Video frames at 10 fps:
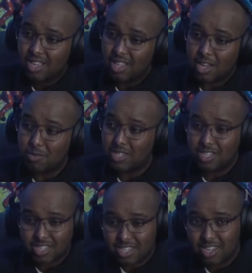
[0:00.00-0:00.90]
That was
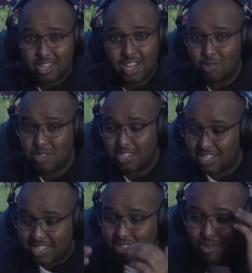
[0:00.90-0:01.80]
just, that was
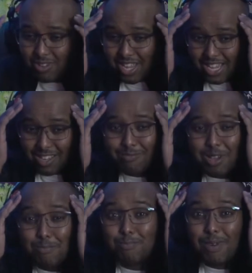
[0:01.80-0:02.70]
just so, like, my
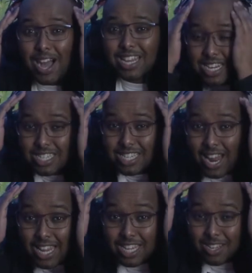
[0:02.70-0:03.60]
mind is,
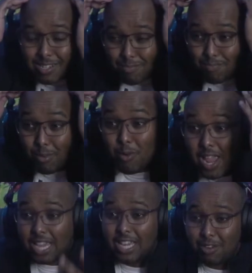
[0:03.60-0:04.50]
like,
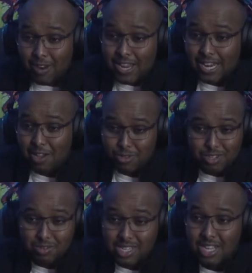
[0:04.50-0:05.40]
breaking right now.
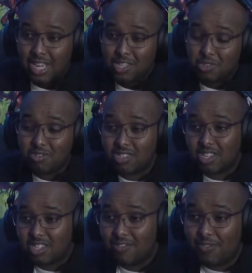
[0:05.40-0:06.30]
This was, this was
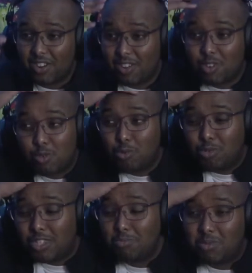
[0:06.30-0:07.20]
such a very
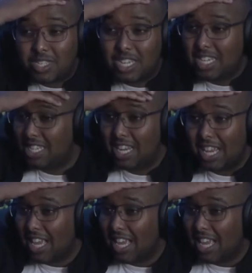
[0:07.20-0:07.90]
gruesome scene.